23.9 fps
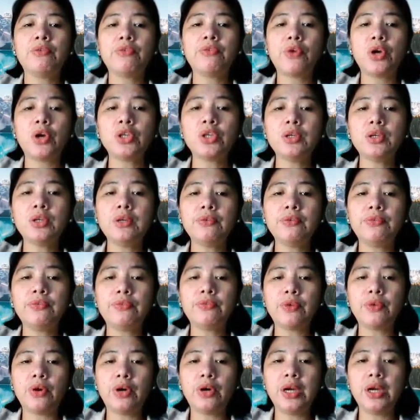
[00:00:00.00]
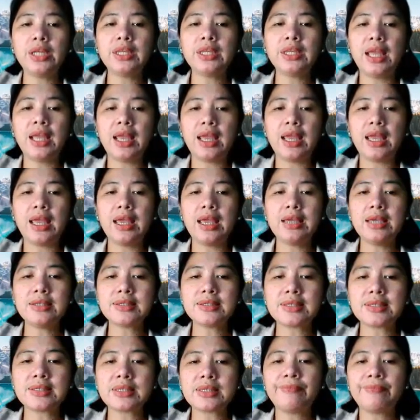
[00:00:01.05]
4 to the 4th
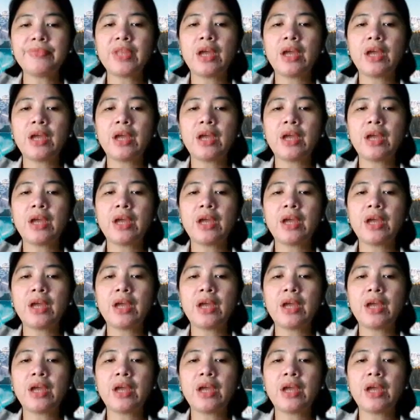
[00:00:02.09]
is